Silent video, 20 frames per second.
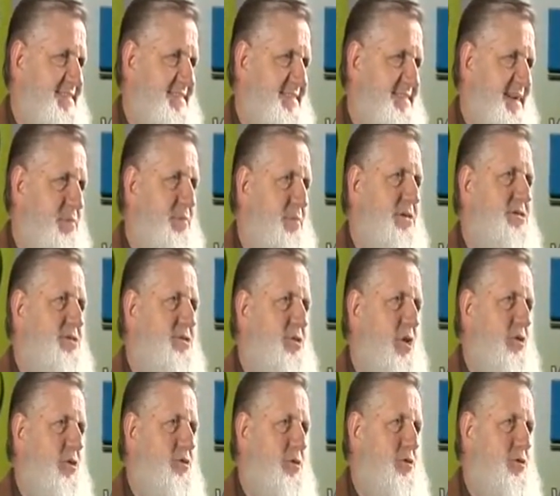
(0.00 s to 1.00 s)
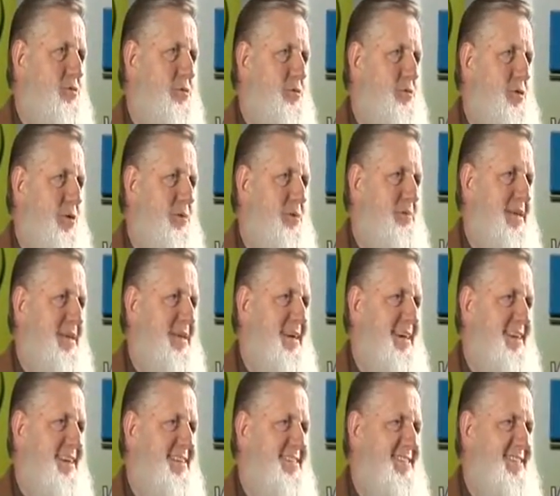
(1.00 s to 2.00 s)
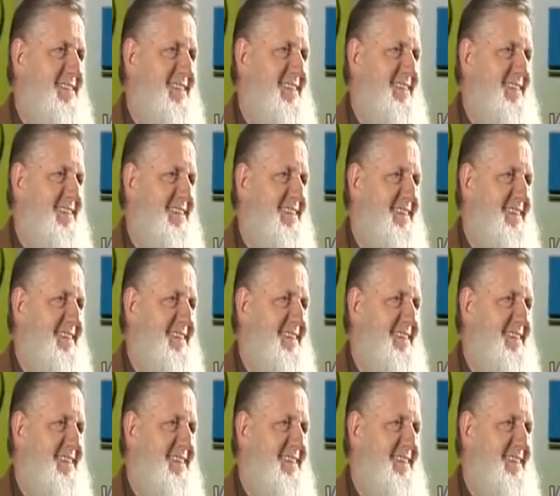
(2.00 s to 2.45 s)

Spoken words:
I bet you thought this was going to be in English, didn't